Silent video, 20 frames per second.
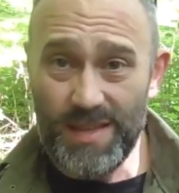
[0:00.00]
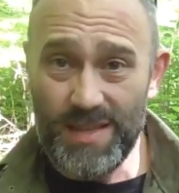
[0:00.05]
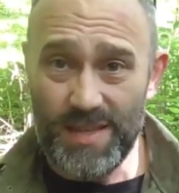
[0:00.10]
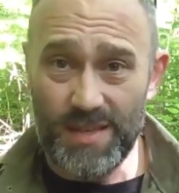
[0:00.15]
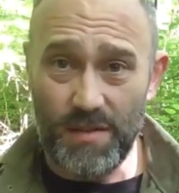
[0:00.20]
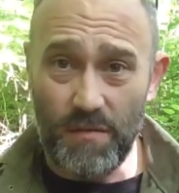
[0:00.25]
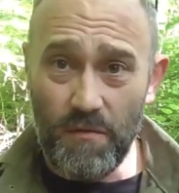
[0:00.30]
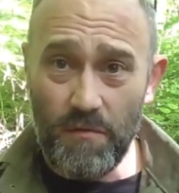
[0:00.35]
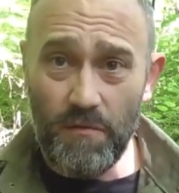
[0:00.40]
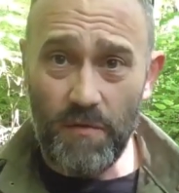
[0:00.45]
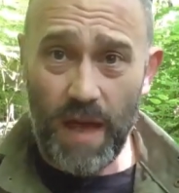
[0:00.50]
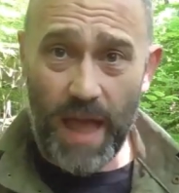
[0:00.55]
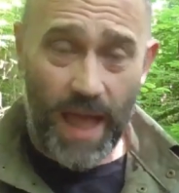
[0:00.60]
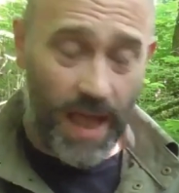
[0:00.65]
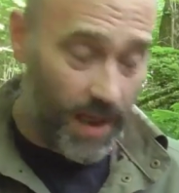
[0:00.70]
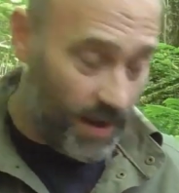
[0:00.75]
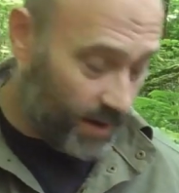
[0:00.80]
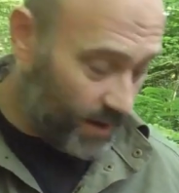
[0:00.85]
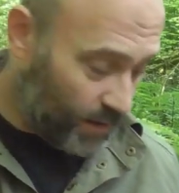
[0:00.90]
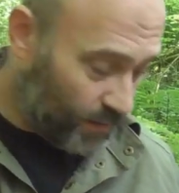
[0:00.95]
This is a
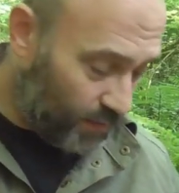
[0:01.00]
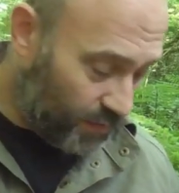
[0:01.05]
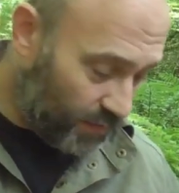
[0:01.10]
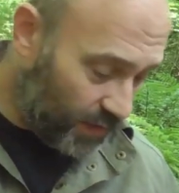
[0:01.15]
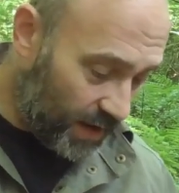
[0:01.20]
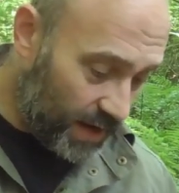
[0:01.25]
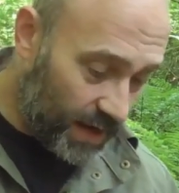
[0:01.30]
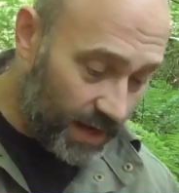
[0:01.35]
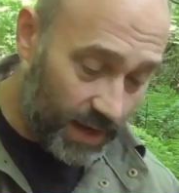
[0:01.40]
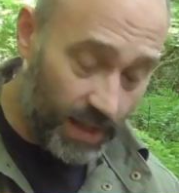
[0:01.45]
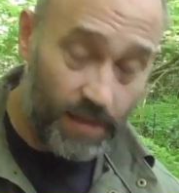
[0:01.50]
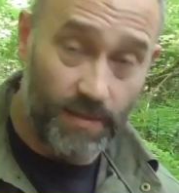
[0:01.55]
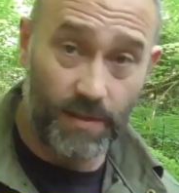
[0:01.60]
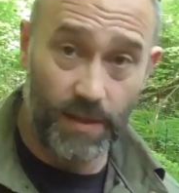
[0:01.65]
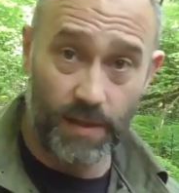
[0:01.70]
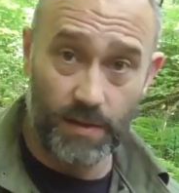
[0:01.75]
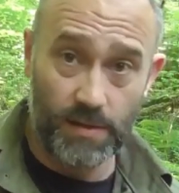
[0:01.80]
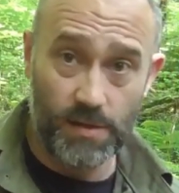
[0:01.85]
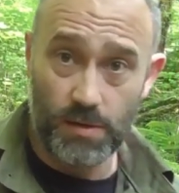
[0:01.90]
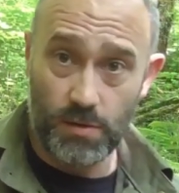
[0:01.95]
very fiddly
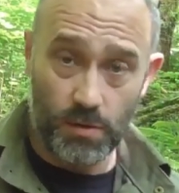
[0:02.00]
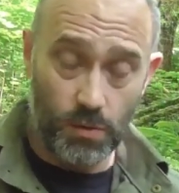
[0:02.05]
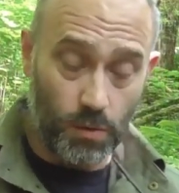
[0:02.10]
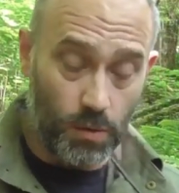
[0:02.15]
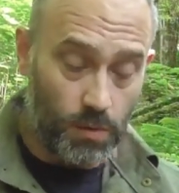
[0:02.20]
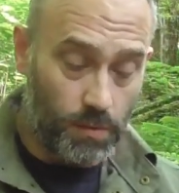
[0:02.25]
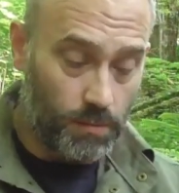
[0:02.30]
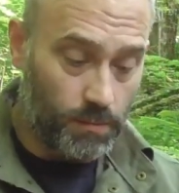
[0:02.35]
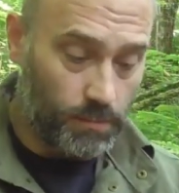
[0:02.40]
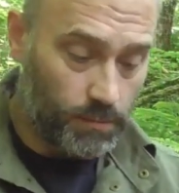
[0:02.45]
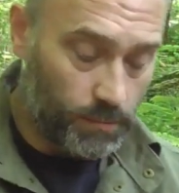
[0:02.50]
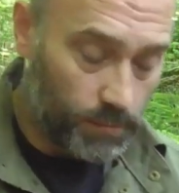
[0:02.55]
thing to do.